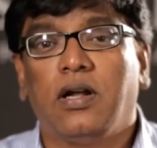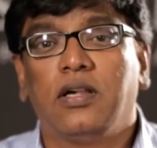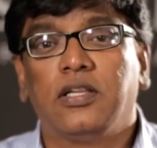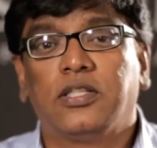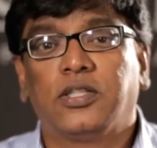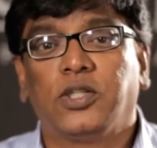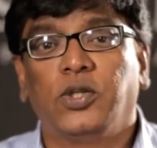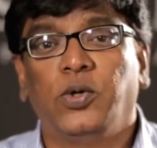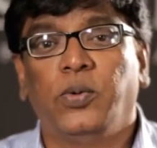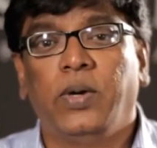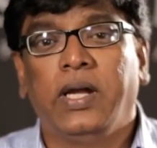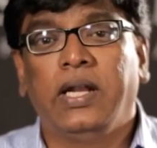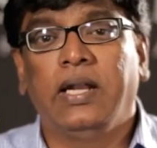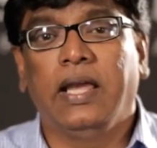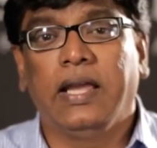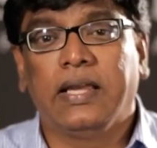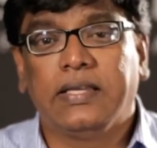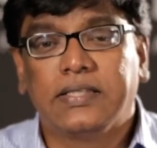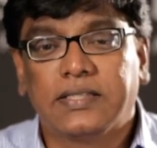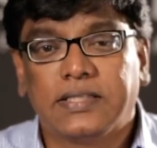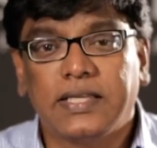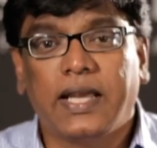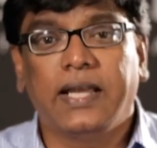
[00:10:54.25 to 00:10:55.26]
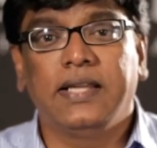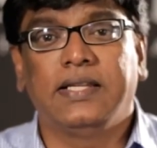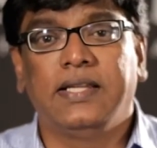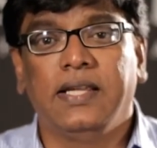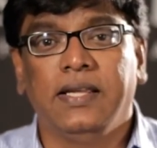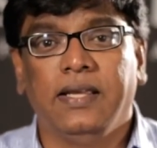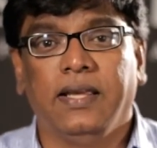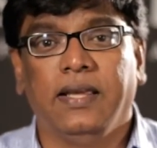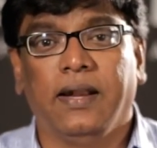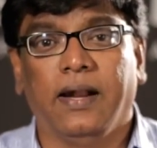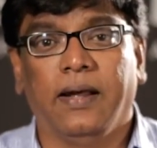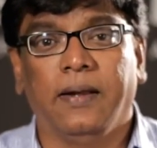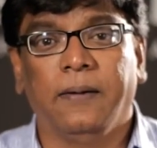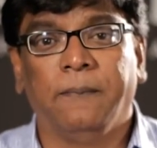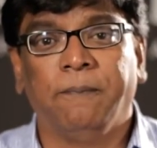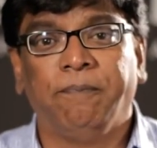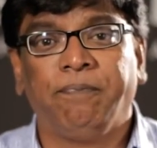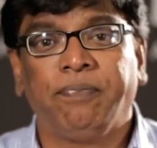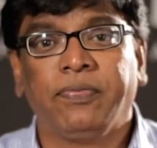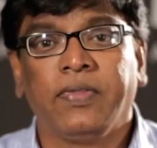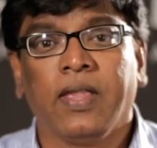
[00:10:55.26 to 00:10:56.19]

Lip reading: also an exciting era